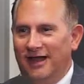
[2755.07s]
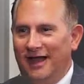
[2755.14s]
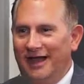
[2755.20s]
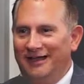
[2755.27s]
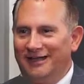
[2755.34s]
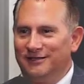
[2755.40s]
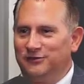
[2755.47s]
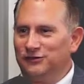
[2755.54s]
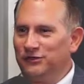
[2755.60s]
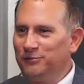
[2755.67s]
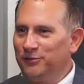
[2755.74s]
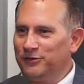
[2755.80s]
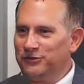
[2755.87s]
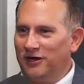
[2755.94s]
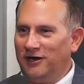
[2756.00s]
I get
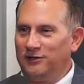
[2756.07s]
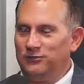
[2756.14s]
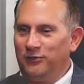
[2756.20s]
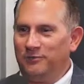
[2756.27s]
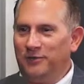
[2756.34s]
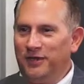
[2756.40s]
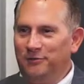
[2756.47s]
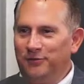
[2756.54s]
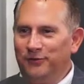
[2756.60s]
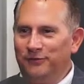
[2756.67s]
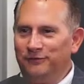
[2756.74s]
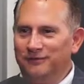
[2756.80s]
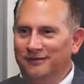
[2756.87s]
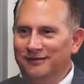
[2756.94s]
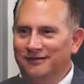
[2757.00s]
supercharged when yeah,
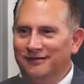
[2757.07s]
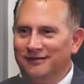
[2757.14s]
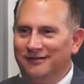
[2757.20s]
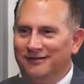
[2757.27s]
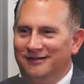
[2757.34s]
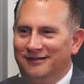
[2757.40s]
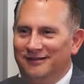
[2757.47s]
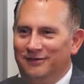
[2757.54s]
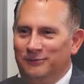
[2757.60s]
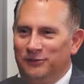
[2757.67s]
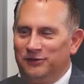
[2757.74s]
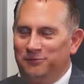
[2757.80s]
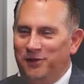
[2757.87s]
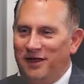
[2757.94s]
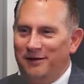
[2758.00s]
people I can imagine
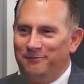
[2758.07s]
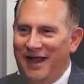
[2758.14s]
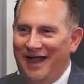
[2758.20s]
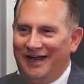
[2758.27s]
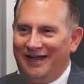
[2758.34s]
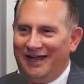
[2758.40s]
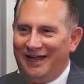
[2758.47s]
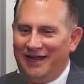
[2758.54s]
respond back.